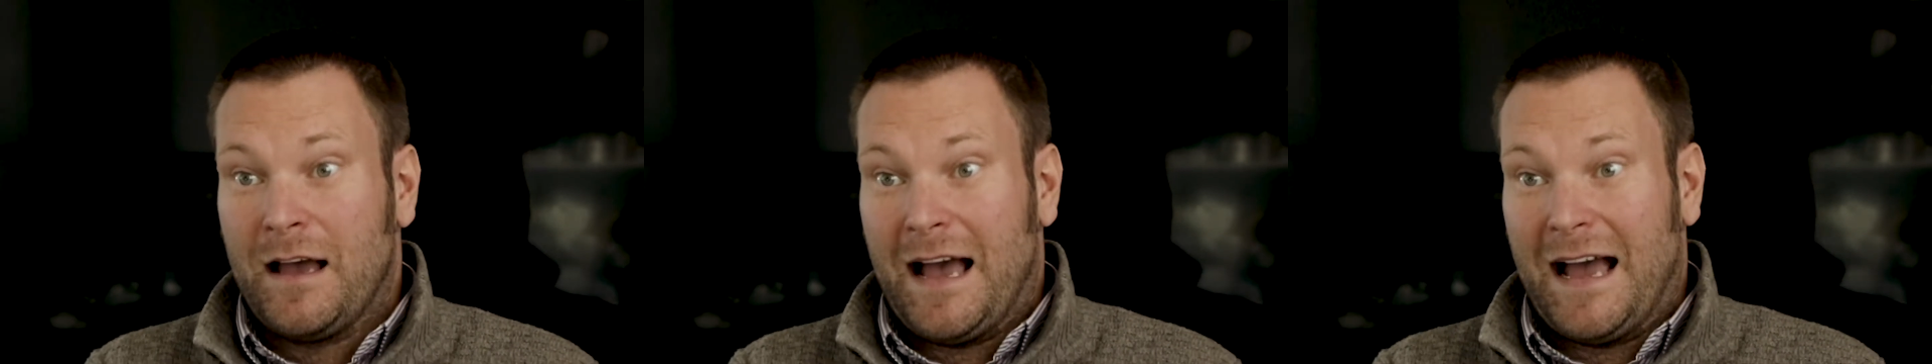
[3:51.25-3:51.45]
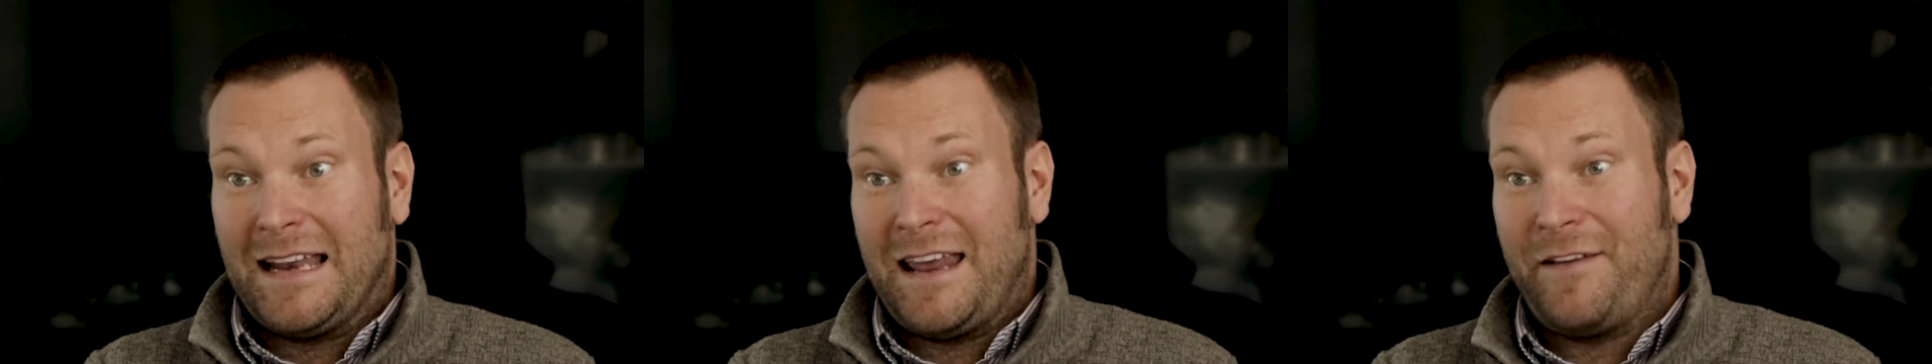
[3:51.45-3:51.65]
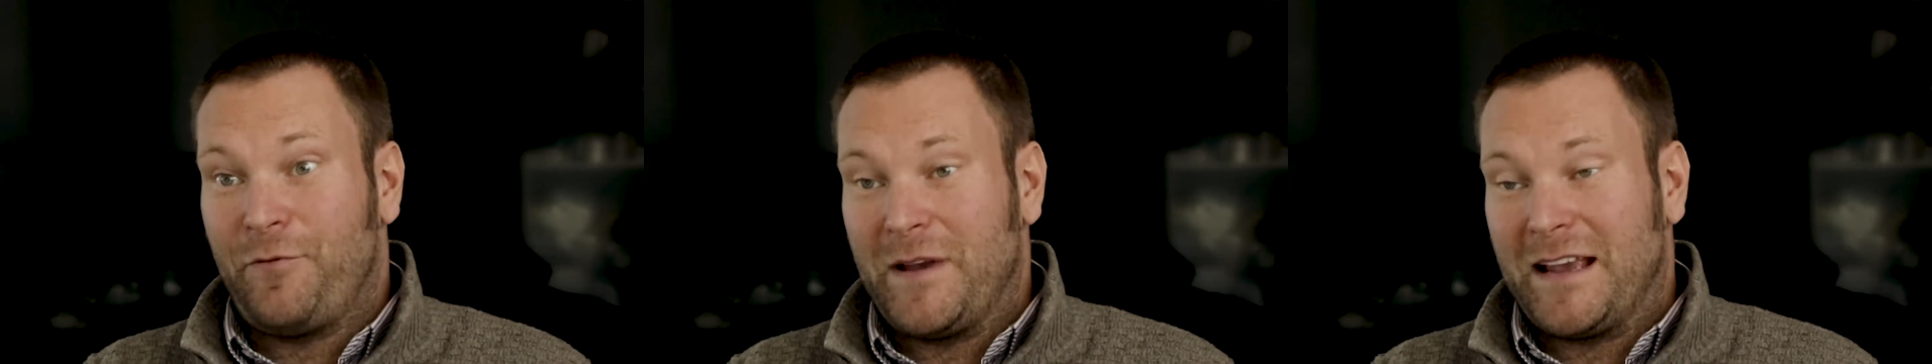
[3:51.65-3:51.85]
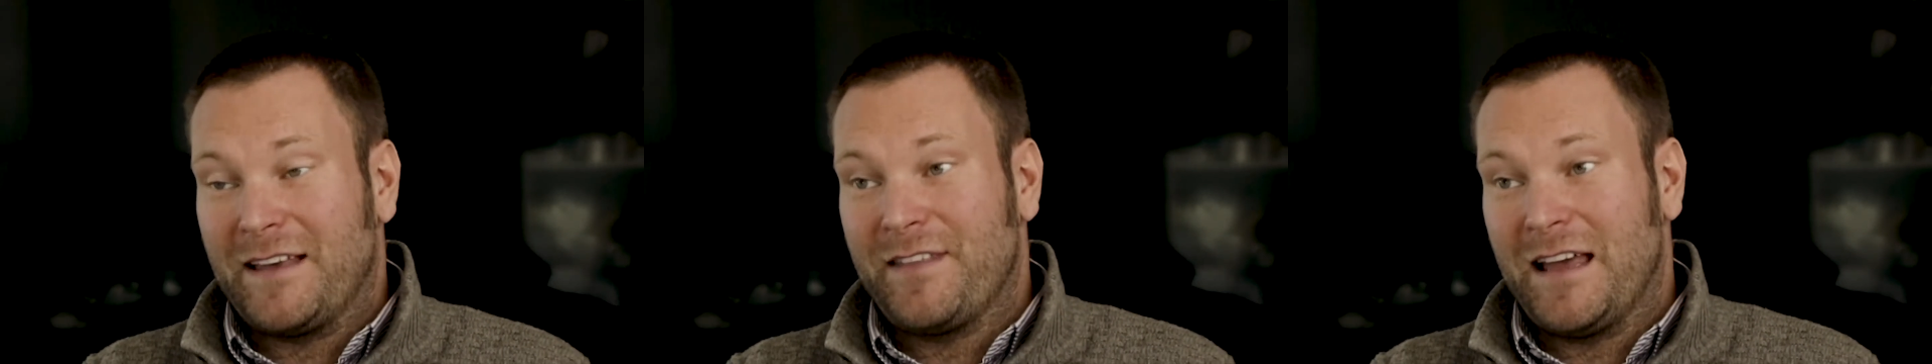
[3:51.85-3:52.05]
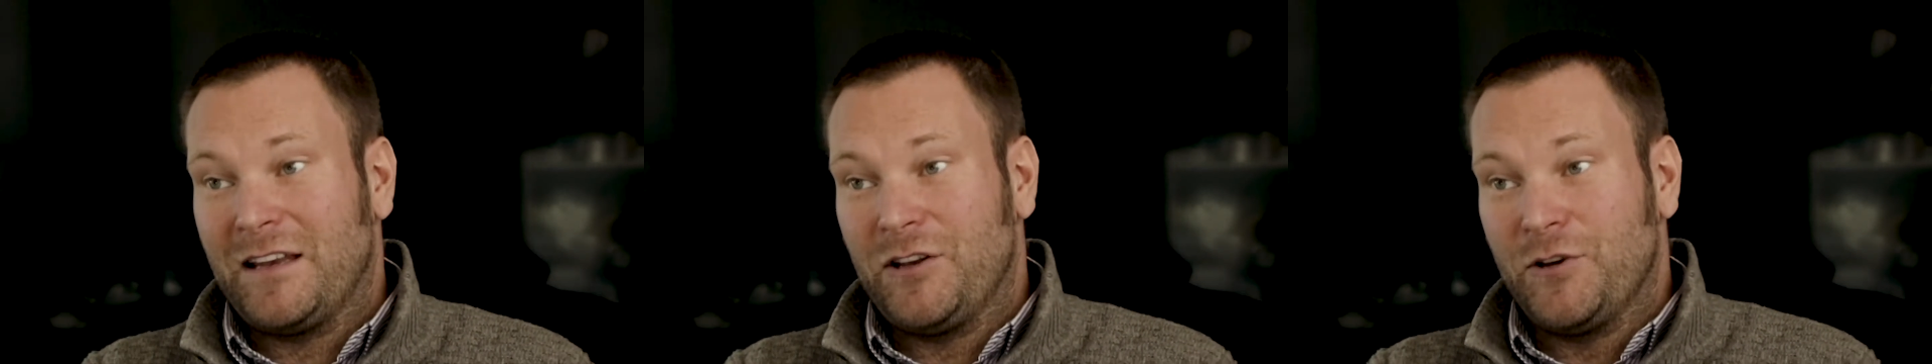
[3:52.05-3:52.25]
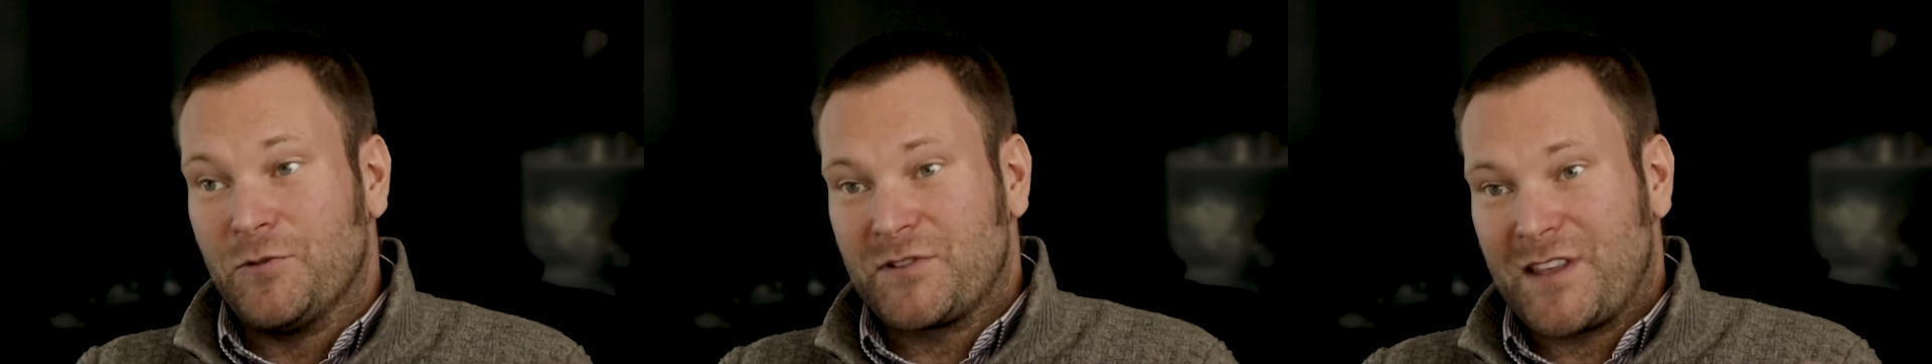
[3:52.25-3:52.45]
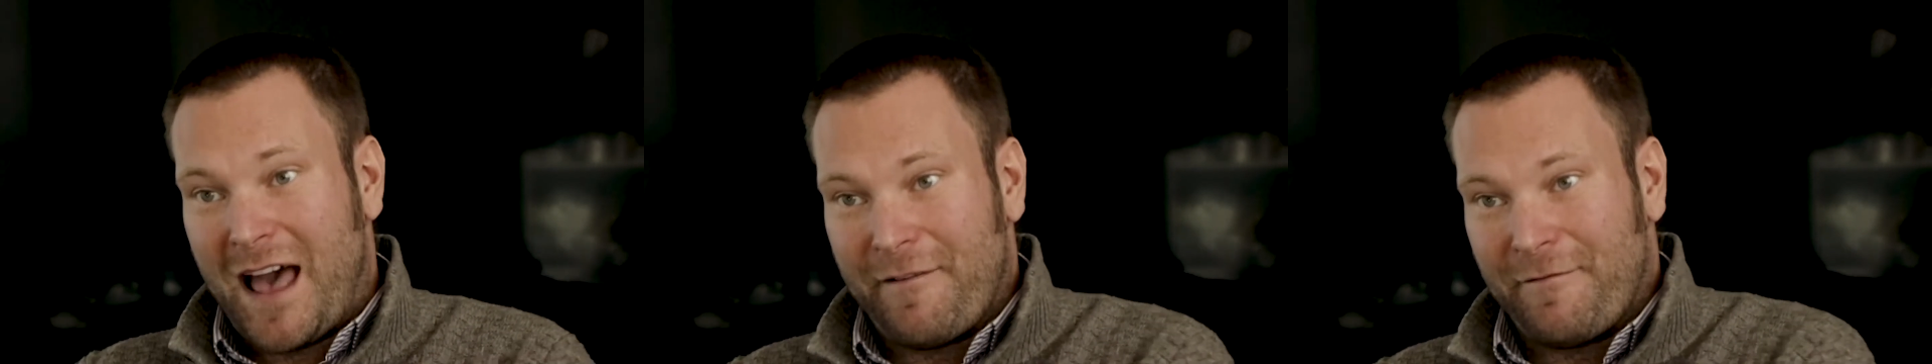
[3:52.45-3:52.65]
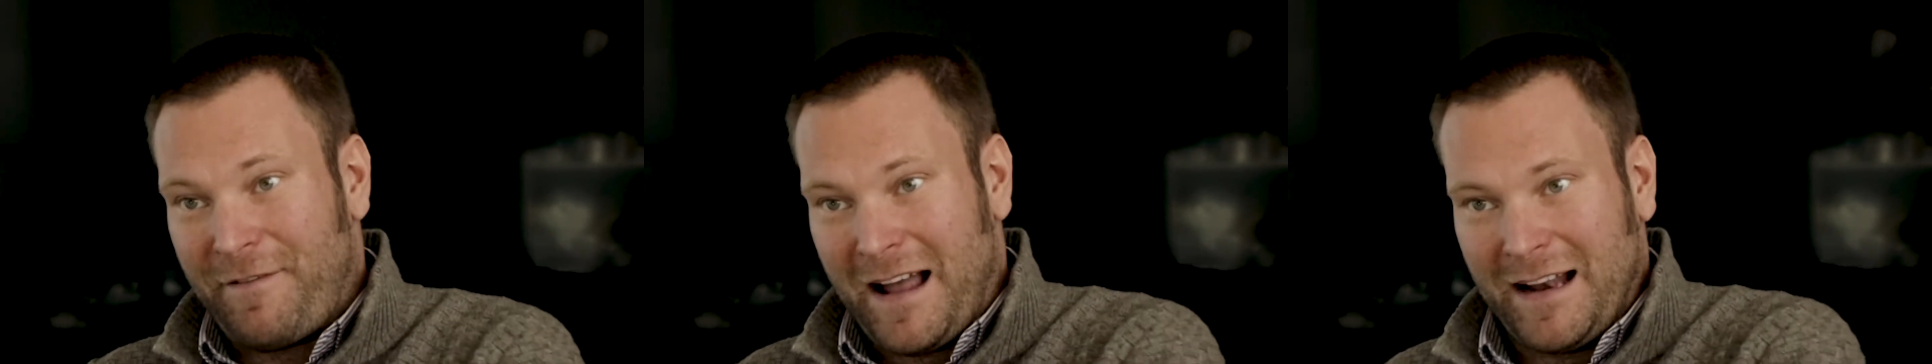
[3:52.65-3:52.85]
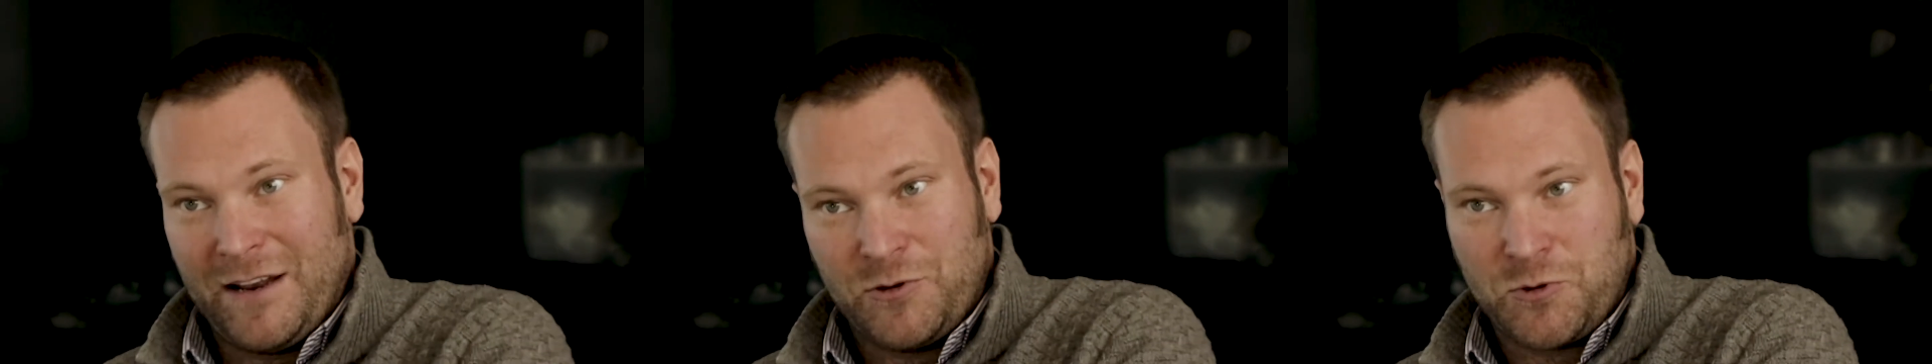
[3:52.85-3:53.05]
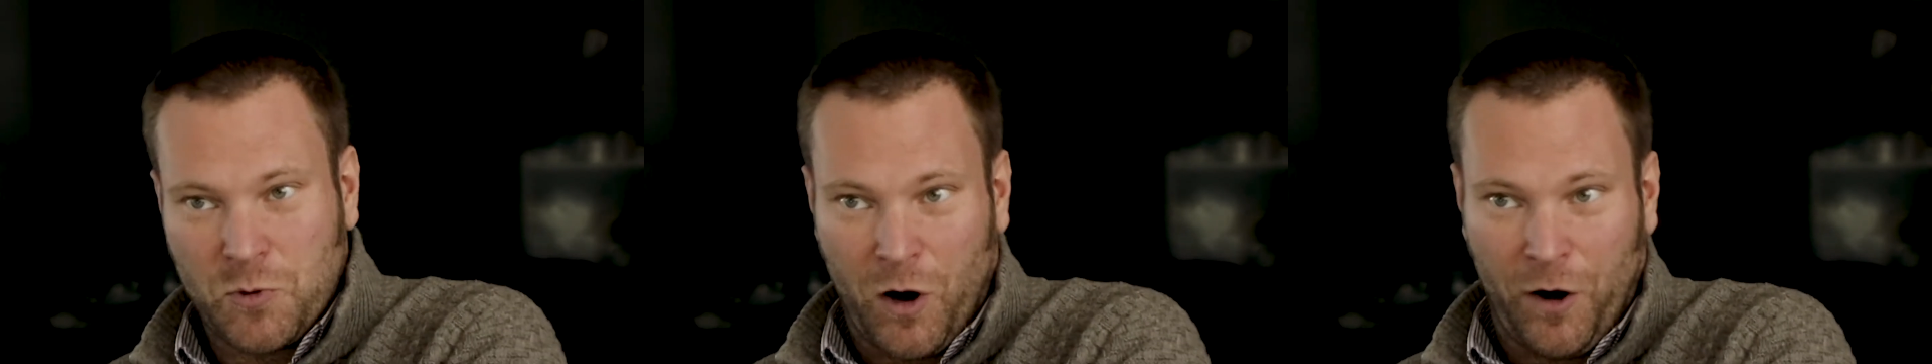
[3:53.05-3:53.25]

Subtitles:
And if we can then use that value to